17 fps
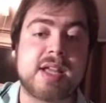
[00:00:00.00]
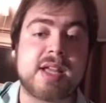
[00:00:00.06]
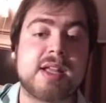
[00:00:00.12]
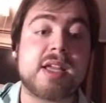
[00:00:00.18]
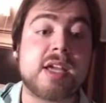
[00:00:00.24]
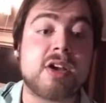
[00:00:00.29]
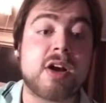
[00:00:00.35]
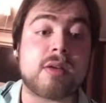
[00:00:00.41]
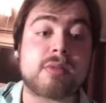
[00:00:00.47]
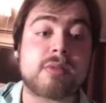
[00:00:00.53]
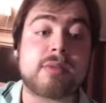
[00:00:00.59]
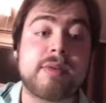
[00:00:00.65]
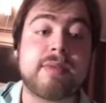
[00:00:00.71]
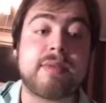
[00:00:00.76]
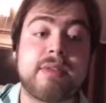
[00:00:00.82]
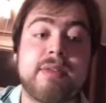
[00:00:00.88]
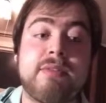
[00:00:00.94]
Econ
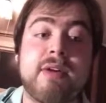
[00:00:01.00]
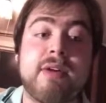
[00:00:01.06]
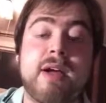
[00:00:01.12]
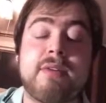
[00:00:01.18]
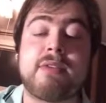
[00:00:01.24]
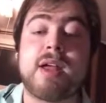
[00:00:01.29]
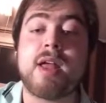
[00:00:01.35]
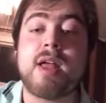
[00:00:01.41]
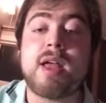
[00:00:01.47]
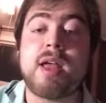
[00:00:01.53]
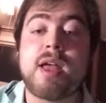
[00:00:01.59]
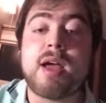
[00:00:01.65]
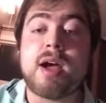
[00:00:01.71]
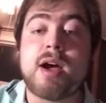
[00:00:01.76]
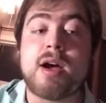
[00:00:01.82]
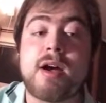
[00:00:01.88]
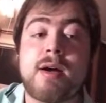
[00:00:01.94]
355,
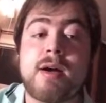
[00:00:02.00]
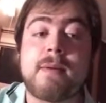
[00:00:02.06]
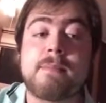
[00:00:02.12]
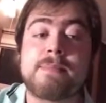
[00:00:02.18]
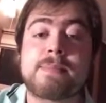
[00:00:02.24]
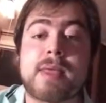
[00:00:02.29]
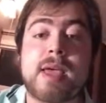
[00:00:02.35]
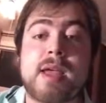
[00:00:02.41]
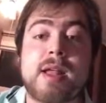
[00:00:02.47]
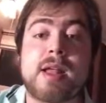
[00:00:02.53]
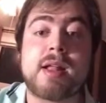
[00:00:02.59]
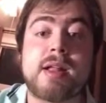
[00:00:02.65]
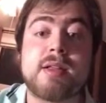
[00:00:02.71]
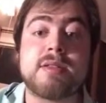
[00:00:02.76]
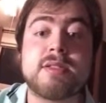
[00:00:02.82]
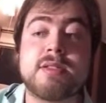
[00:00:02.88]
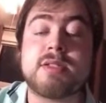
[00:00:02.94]

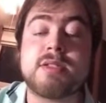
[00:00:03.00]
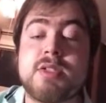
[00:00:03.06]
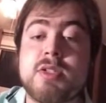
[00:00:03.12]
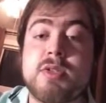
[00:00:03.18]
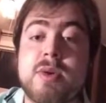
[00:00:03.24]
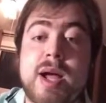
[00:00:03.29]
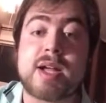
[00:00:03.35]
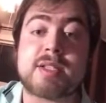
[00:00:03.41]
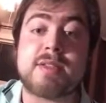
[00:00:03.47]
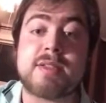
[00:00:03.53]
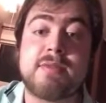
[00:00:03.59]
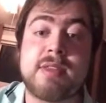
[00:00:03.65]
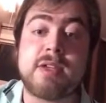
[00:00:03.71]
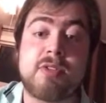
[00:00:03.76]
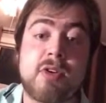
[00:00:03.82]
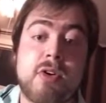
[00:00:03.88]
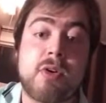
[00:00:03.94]
and to
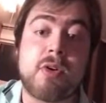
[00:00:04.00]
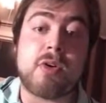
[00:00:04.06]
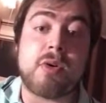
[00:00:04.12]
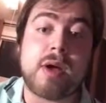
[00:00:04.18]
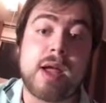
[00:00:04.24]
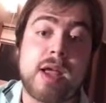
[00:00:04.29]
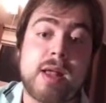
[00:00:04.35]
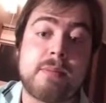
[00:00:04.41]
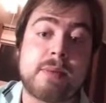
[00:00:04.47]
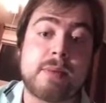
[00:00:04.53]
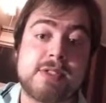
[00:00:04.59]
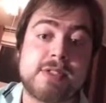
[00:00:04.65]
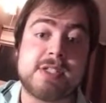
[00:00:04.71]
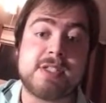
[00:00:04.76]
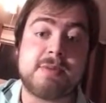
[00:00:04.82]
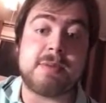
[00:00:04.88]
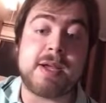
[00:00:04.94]
actively grow and
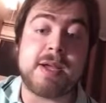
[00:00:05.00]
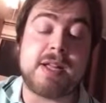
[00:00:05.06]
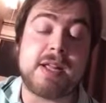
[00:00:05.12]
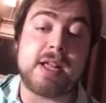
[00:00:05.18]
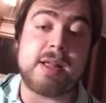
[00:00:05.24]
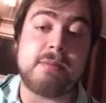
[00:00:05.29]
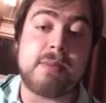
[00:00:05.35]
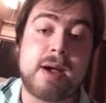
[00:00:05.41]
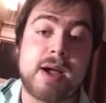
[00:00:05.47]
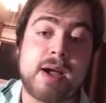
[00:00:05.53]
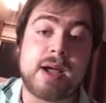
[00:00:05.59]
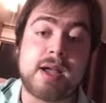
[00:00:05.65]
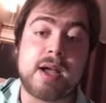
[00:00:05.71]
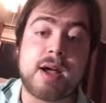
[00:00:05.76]
participate in my